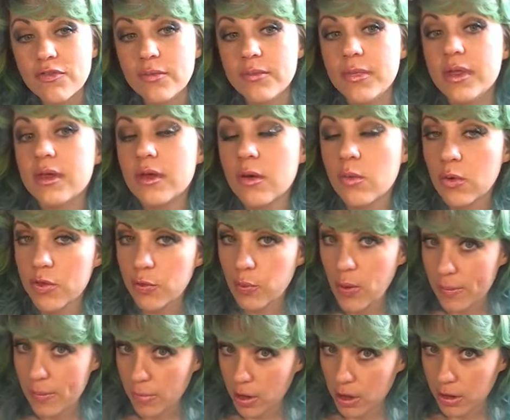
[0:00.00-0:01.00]
familiar with
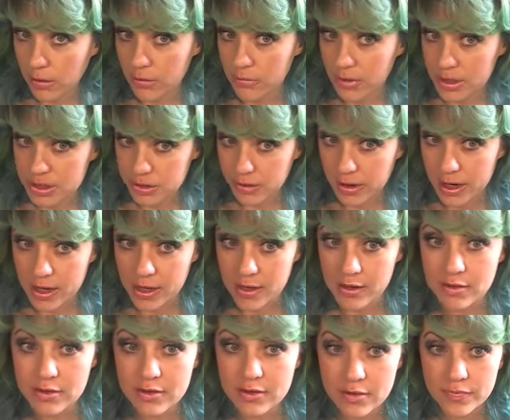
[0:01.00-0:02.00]
what Mercury retrograde
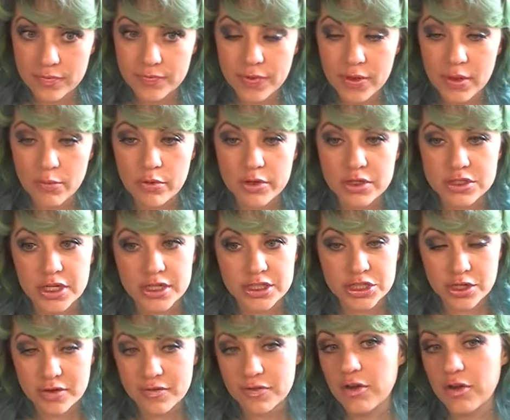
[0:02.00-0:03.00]
is, which I
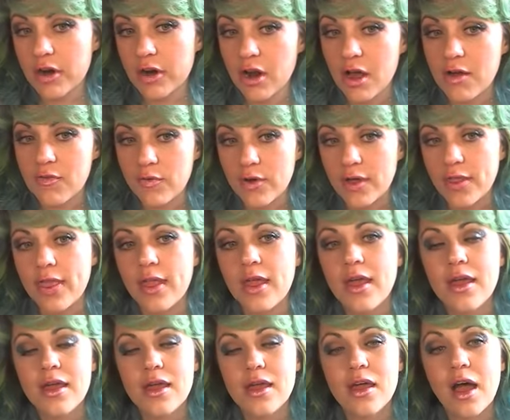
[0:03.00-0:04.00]
should have started off with,
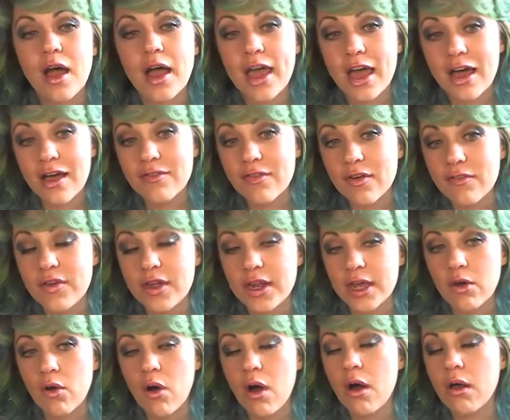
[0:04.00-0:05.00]
I have a
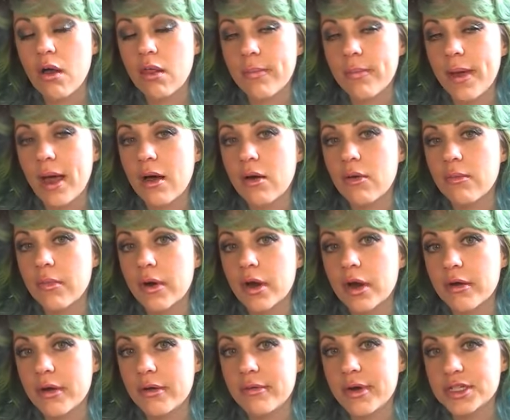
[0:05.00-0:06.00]
video all about
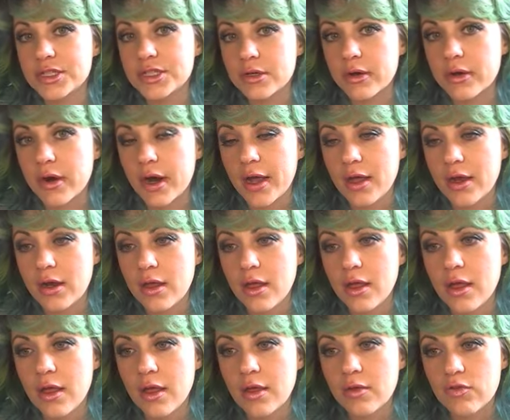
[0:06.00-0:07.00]
Mercury retrograde,
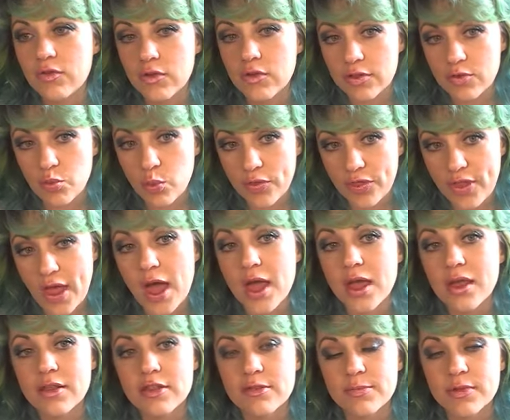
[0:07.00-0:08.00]
just what that
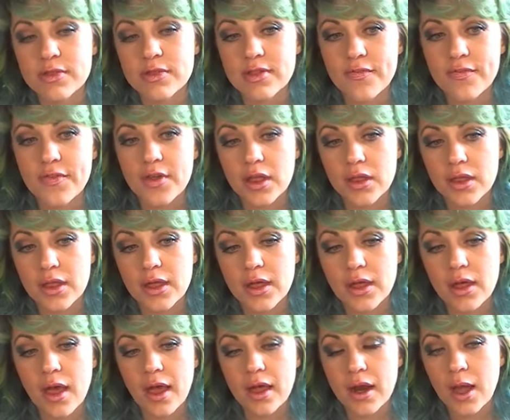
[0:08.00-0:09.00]
is
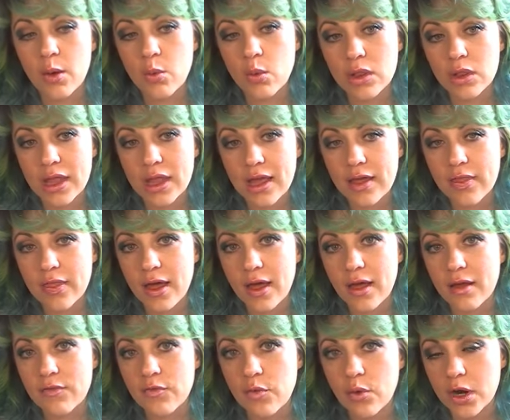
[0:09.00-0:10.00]
specifically, and I will link
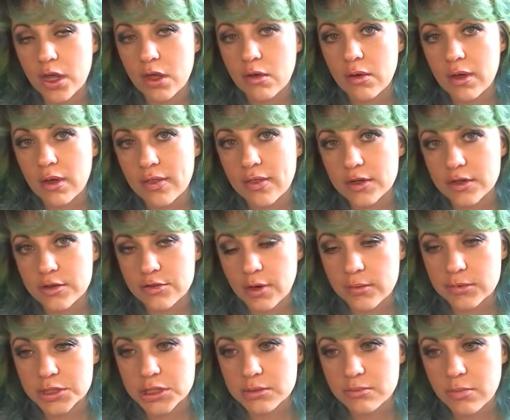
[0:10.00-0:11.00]
that for you in the
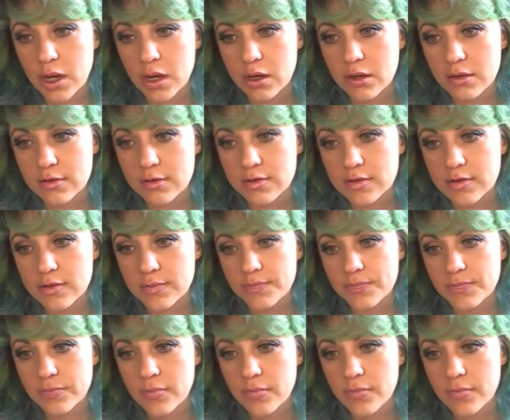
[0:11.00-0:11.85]
description box.